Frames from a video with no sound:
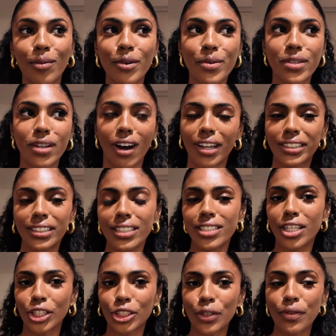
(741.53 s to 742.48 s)
It was honestly
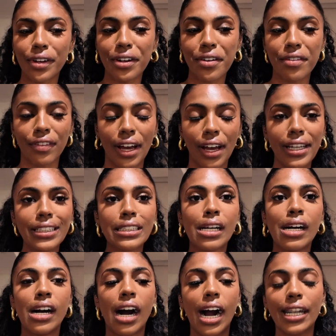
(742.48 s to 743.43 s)
such a fun event.
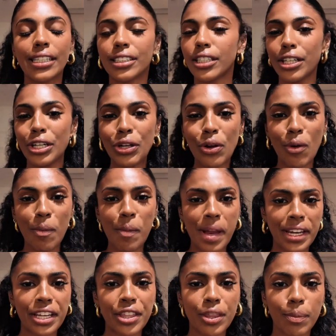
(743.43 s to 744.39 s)
I didn't know
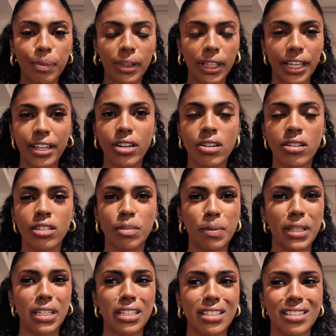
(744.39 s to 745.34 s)
many of the players
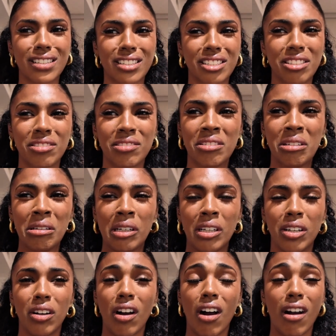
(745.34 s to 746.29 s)
because
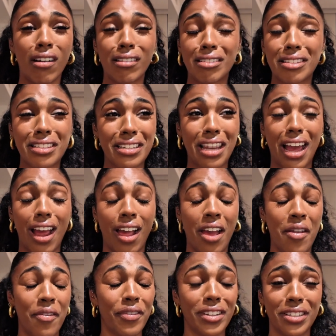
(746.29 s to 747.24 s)
honestly, I
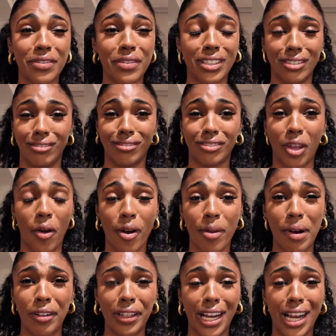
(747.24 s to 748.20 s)
haven't even thought
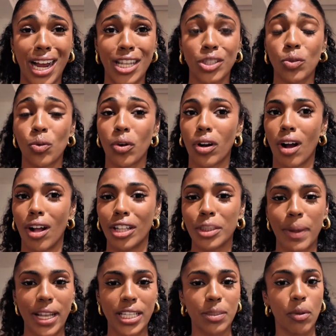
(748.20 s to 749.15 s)
about like high school or college
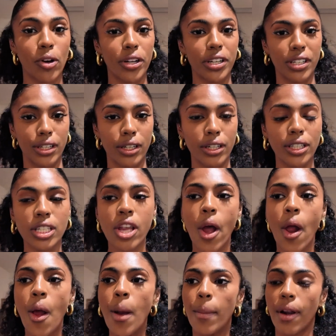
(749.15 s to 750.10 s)
basketball in years.
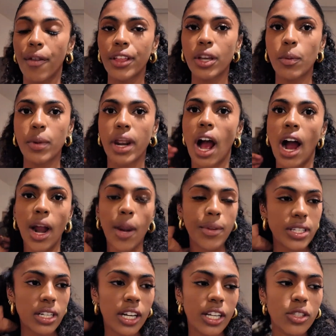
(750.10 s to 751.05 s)
But I feel like when I
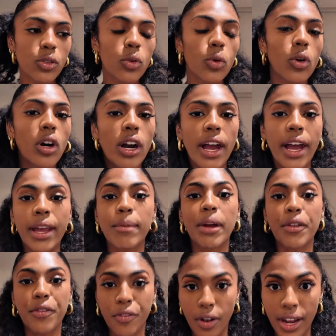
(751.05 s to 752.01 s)
was in high school and
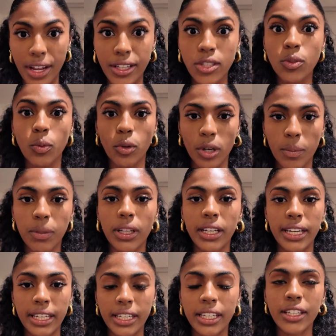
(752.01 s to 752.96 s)
my friends were
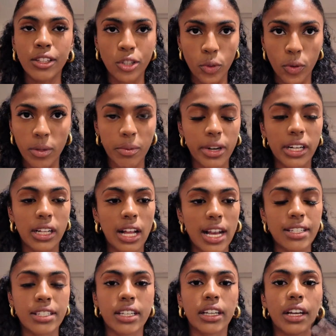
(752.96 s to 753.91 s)
playing in the Jordan Brand
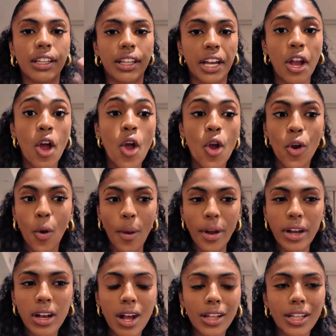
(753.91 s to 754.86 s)
Classic and like going
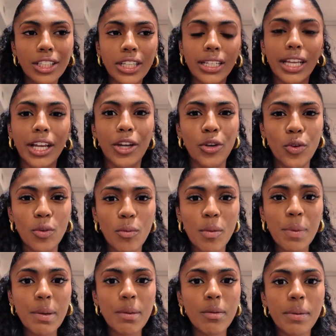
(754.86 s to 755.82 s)
to college, I like knew
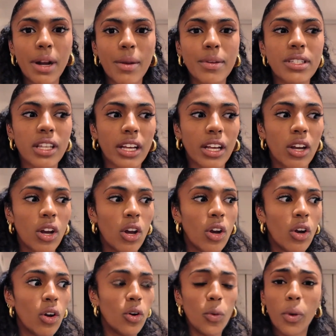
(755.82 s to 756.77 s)
more people, but I was like,
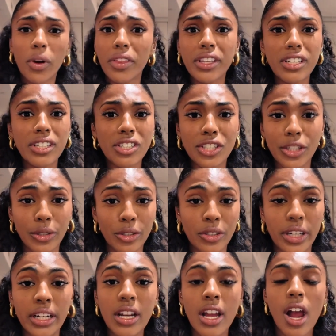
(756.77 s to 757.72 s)
who were these
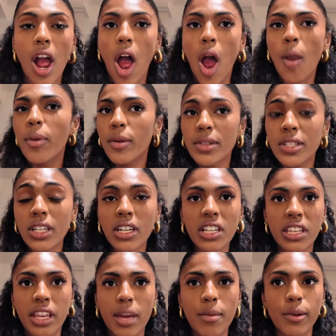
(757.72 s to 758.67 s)
children? But it was a good
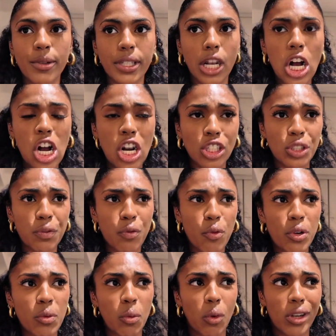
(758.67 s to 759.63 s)
game. It was like
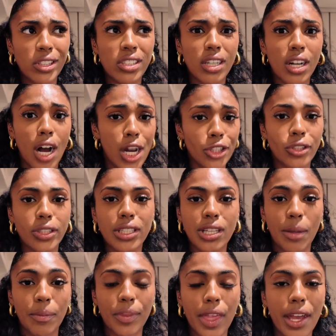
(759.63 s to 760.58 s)
141 to 100
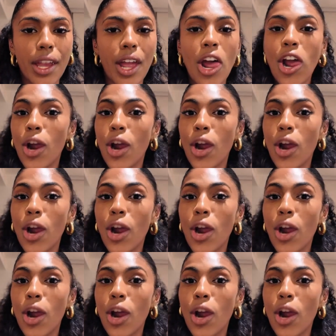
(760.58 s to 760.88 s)
something.